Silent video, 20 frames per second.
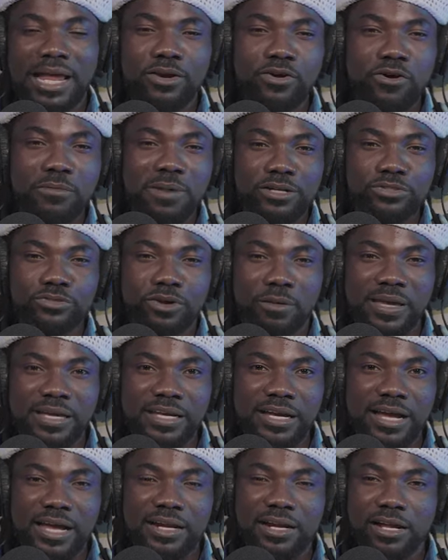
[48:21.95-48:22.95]
go back to
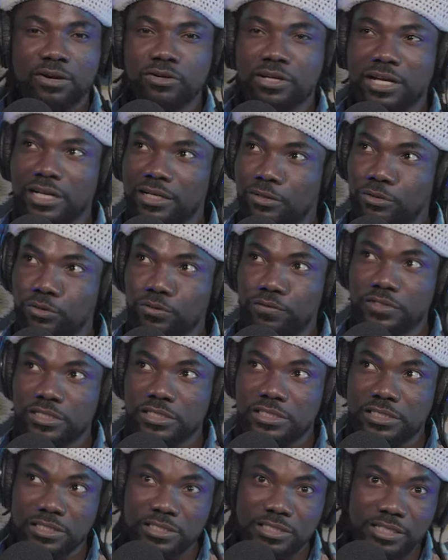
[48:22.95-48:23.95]
Abeka and I look at the
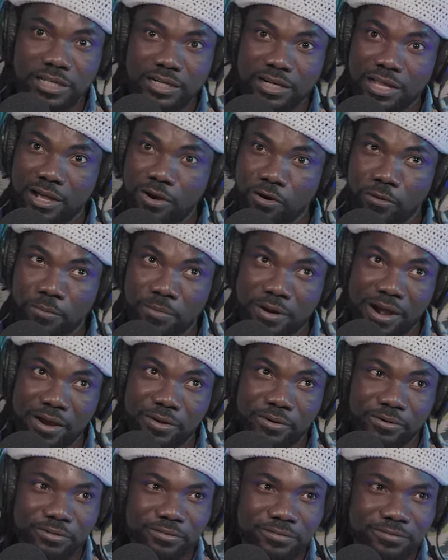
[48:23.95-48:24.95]
roofing sheet and they're all
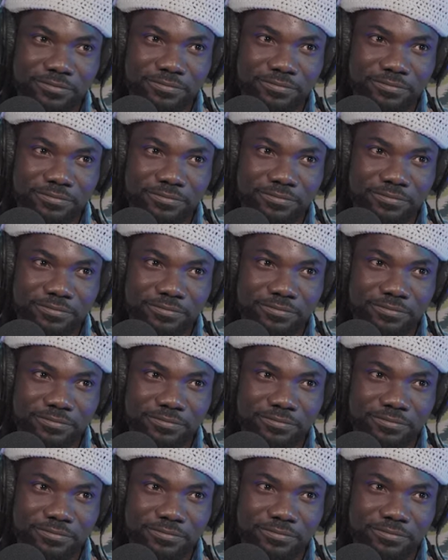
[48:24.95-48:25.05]
brown.